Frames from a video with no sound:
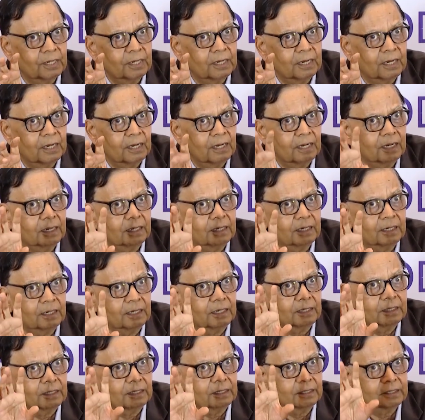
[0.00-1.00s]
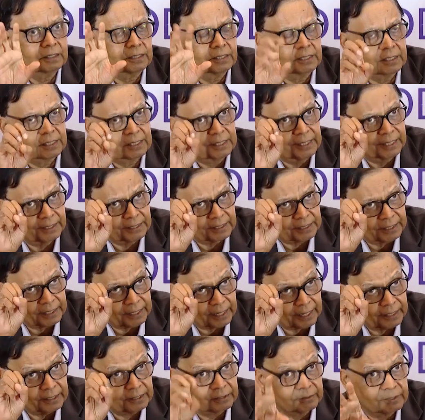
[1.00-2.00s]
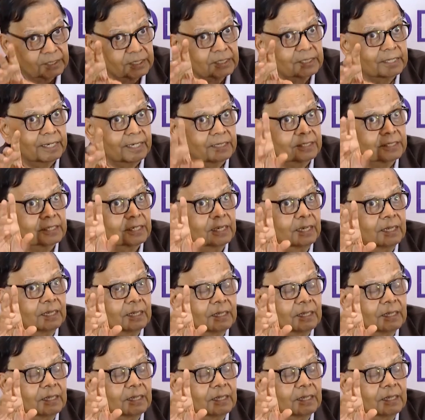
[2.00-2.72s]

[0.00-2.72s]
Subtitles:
It's the right of the states.